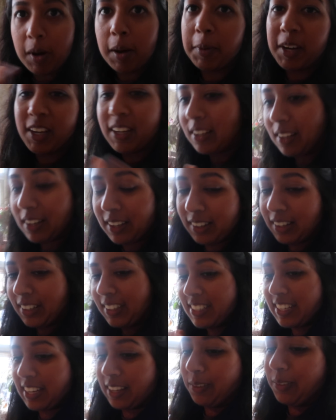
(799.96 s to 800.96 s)
Marmite. Like, I
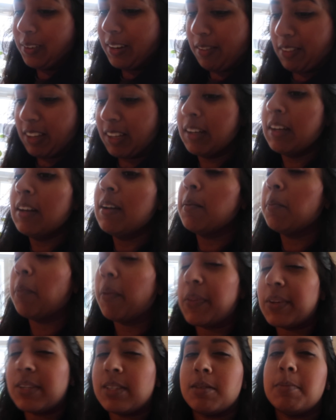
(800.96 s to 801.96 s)
can take it or leave it.
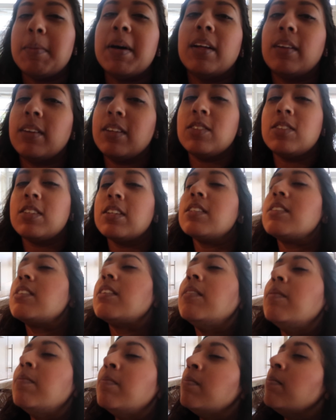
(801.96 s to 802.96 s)
But the smell is
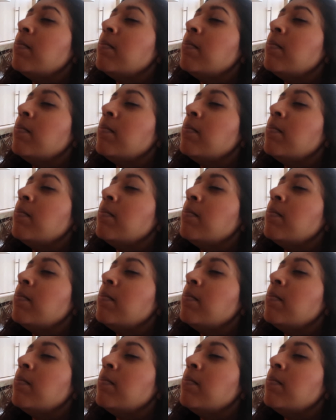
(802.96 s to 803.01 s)
just